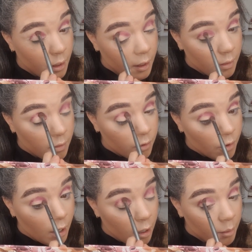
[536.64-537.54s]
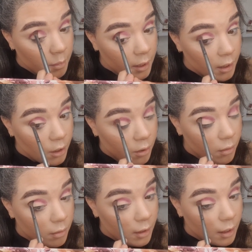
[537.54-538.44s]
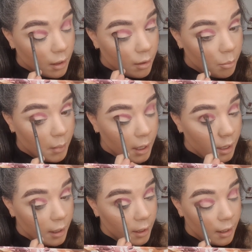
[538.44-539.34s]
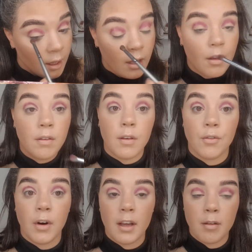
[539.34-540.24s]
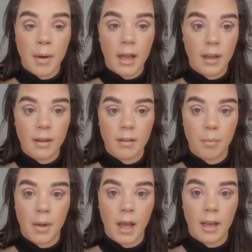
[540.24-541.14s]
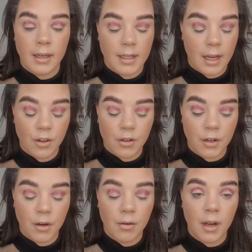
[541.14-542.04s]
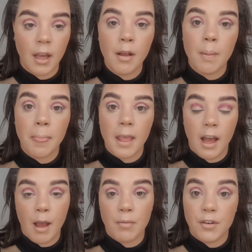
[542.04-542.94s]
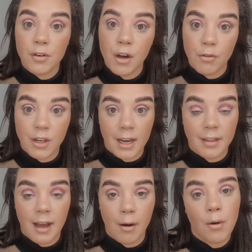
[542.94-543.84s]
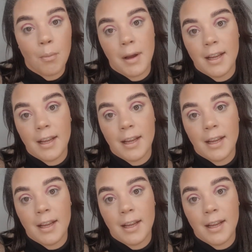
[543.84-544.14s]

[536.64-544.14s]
Instagram using my Sunrise palette by Natasha Denona. So do go check that out on my